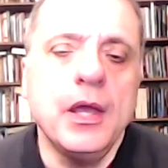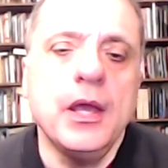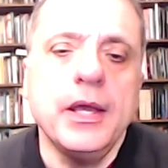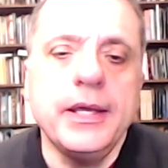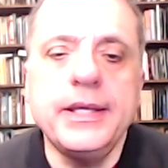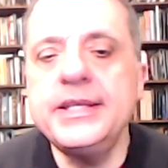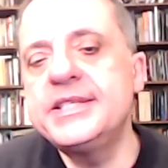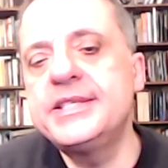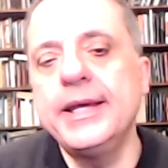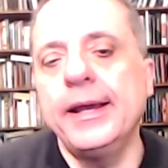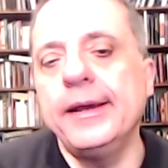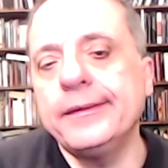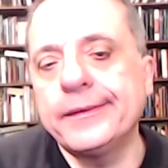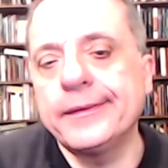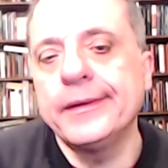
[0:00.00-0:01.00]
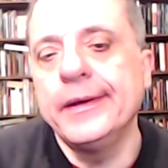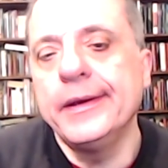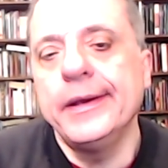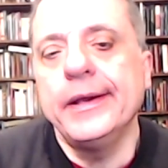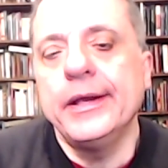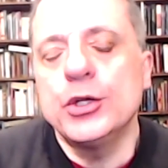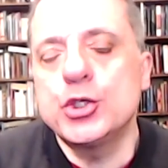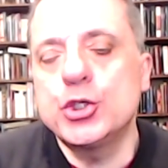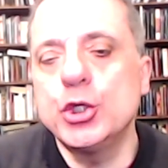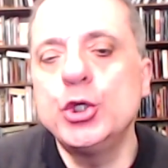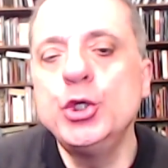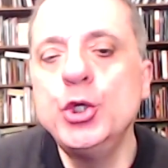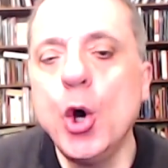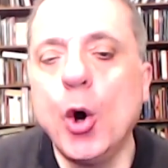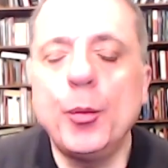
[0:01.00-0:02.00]
his death should
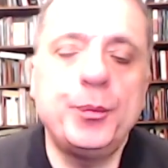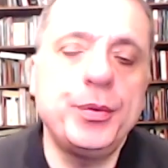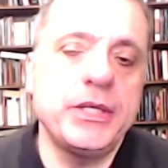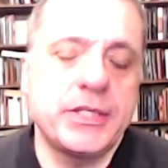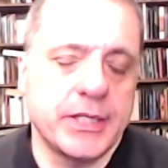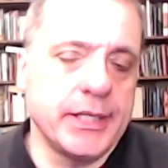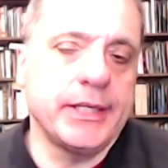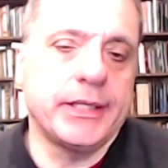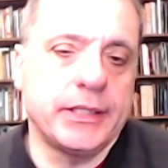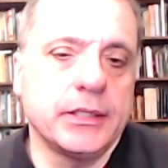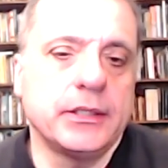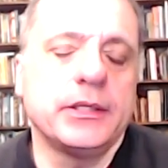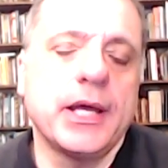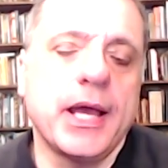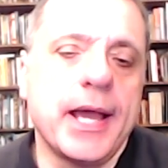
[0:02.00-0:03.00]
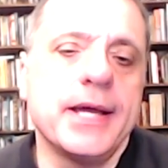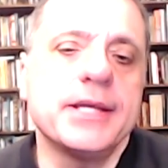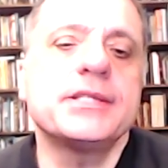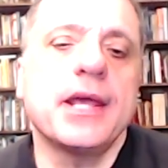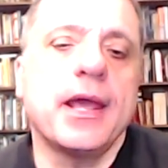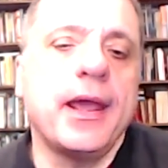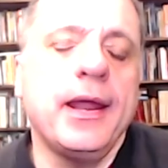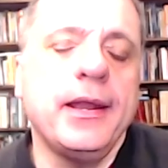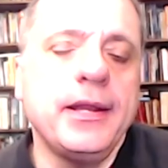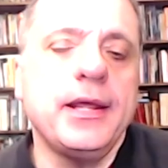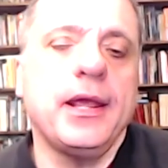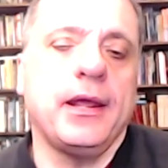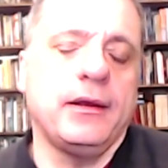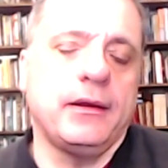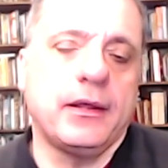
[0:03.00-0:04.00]
not be taken as
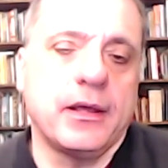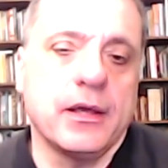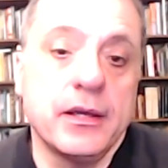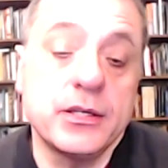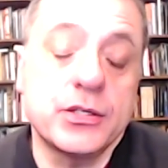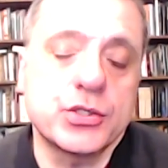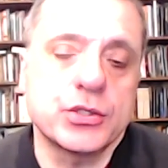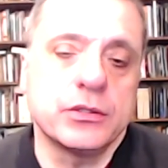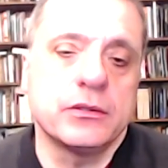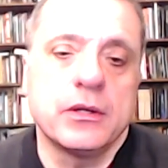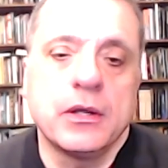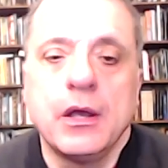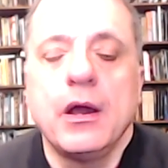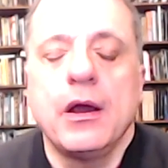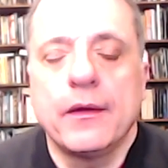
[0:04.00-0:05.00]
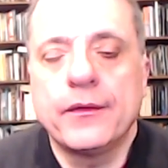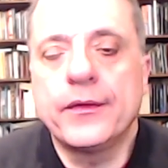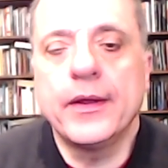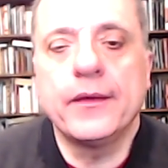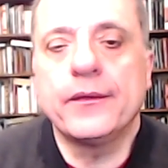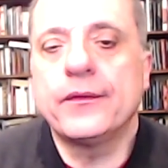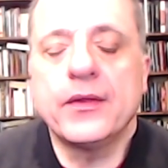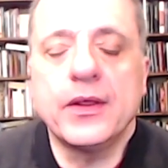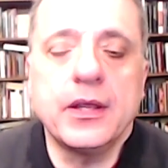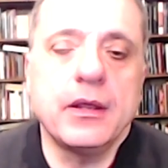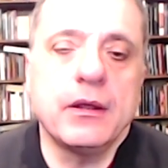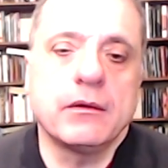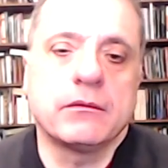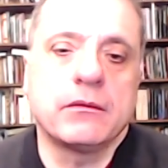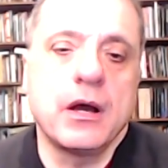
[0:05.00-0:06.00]
any indication that
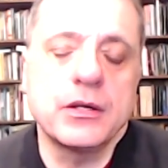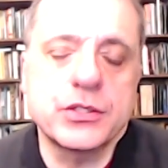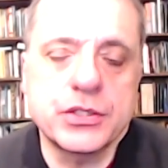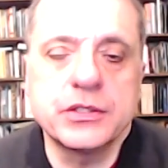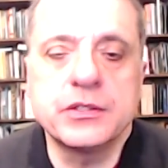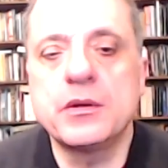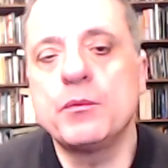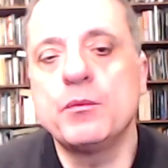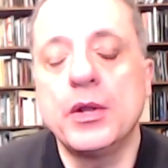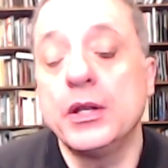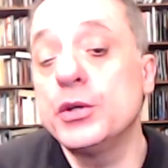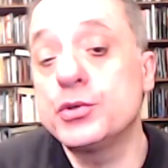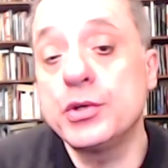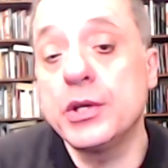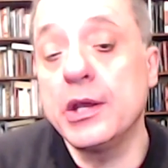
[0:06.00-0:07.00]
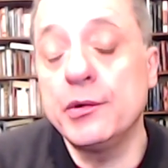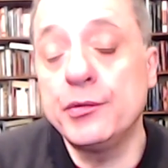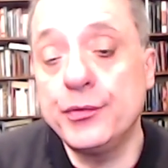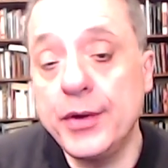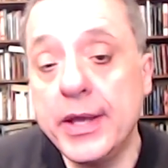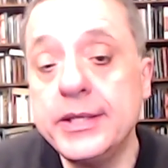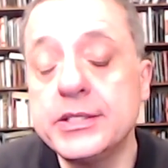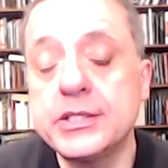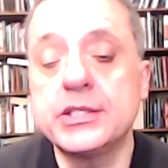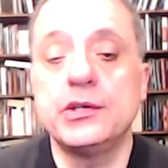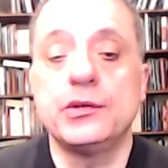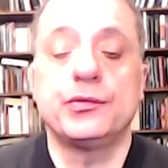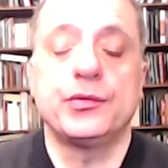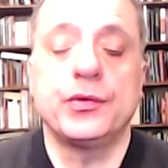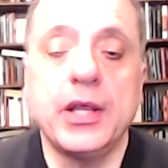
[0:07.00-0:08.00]
the Russian military
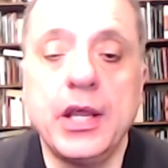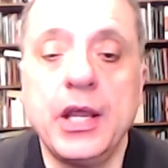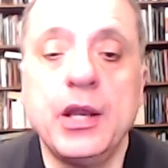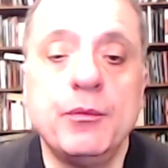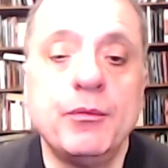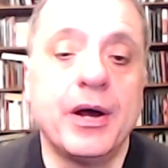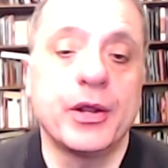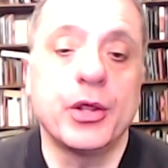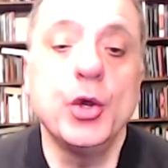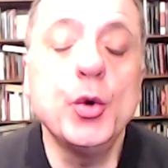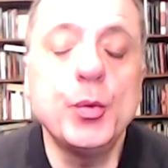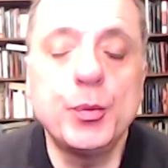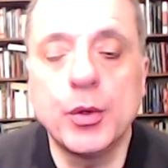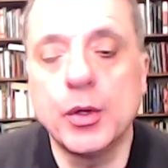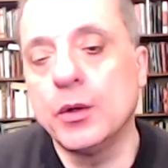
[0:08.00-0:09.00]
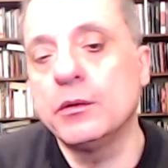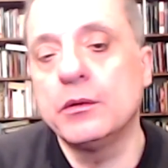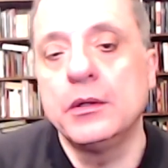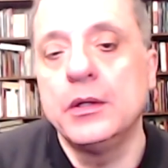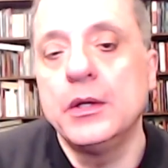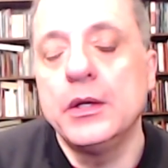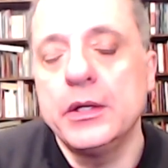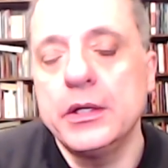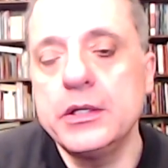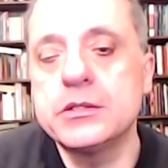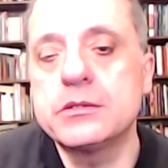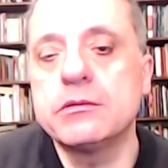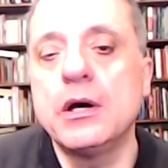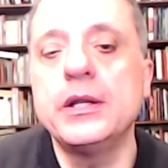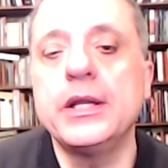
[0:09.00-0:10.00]
offensive in Mariupol
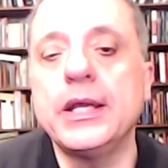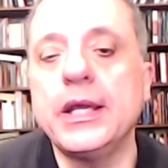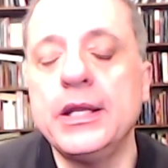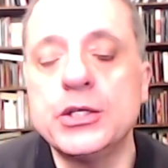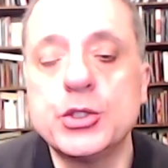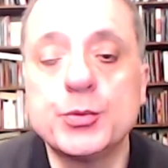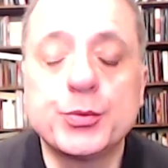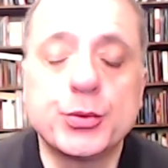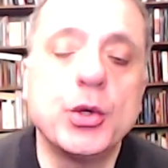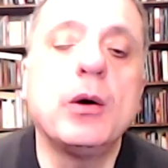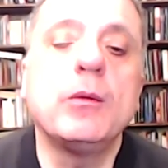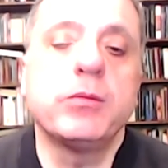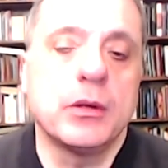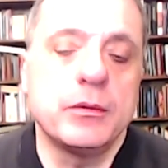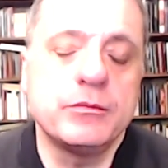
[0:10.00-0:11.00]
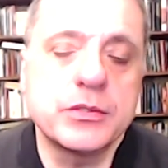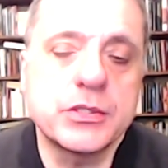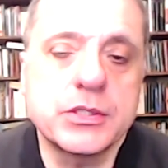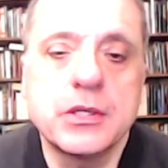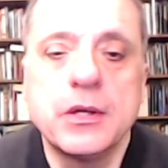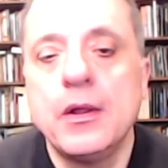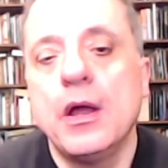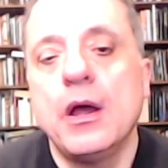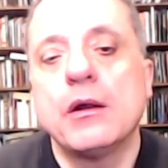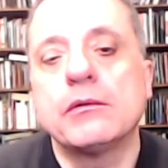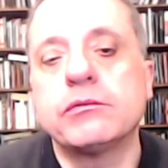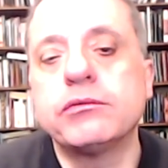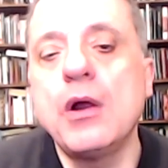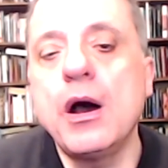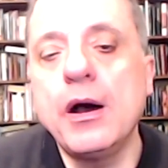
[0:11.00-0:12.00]
is running into problems.
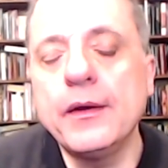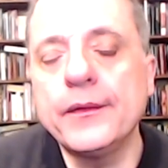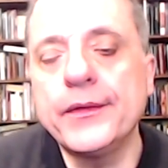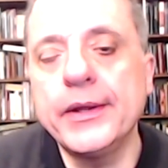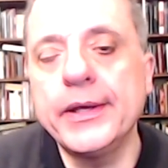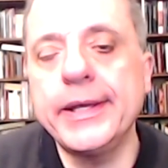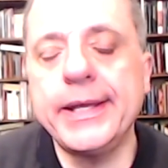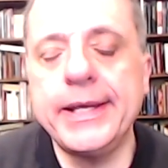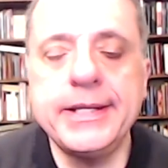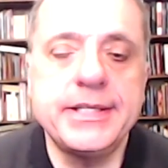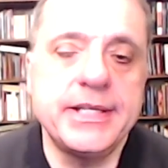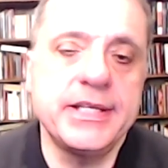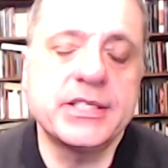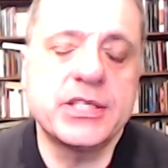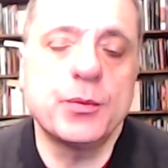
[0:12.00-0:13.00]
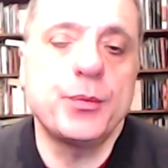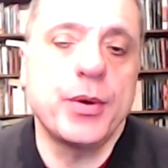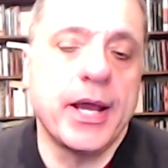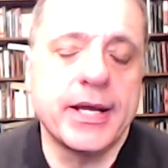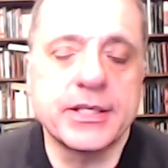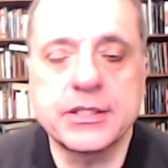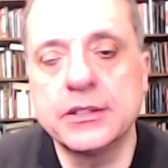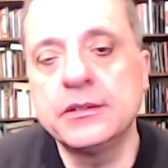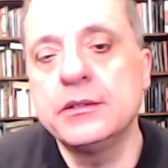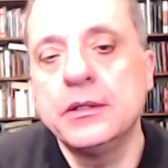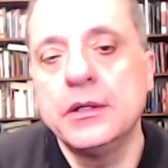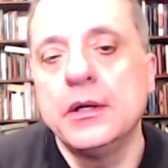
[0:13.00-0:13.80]
Rather, it is the pattern